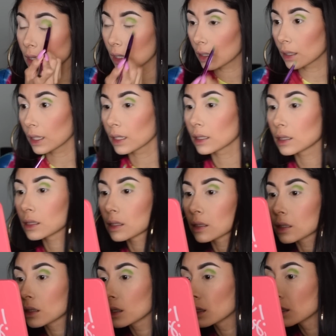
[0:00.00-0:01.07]
not as
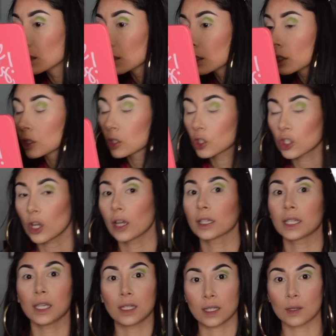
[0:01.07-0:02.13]

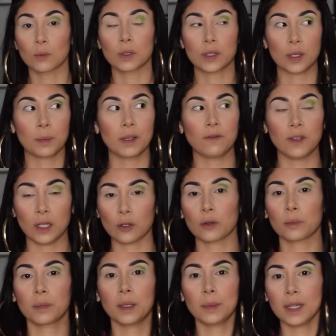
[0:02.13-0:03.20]
chalky as it was on my finger.
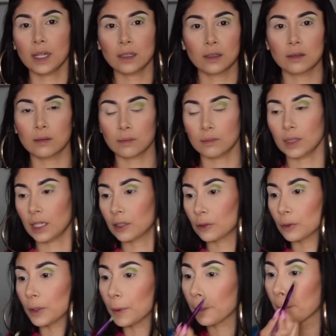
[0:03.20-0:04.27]
Maybe I don't
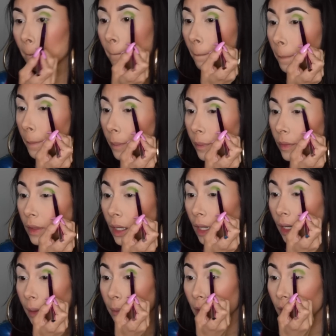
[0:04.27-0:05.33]
know.
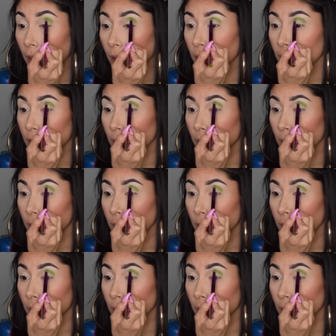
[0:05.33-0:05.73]
I'm not